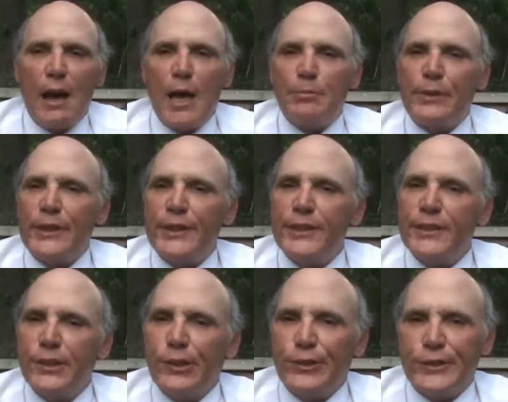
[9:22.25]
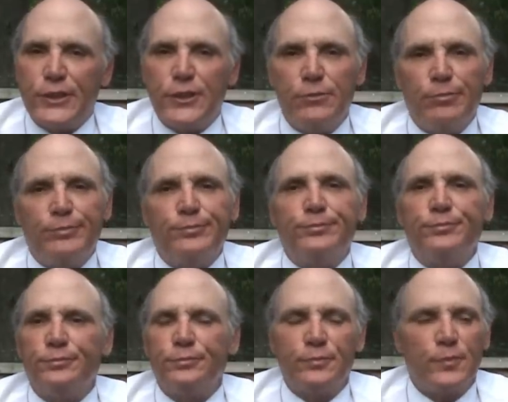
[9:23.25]
I pleaded guilty
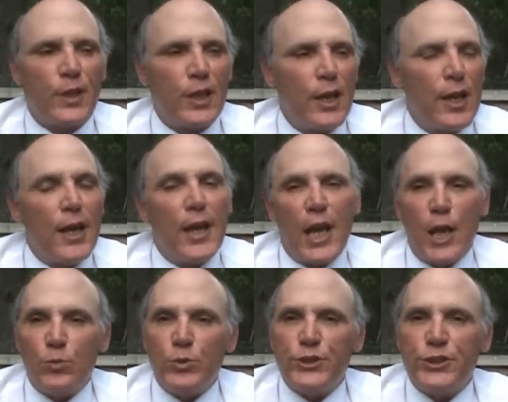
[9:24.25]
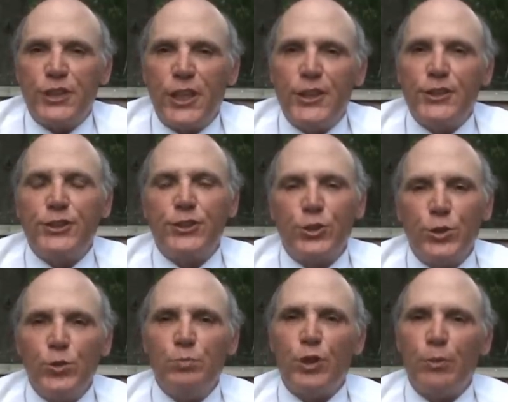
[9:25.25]
and was sentenced
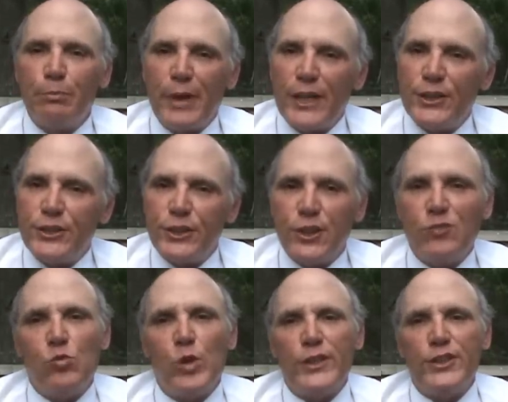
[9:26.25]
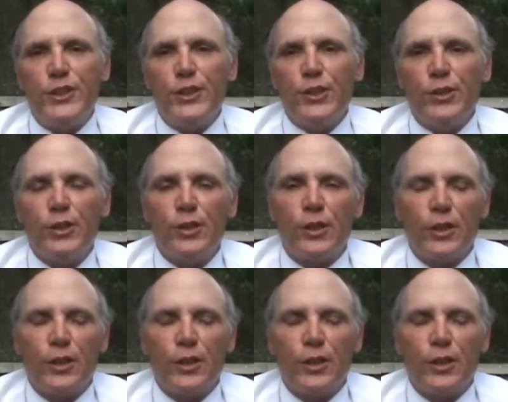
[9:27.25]
to probation of 1 year.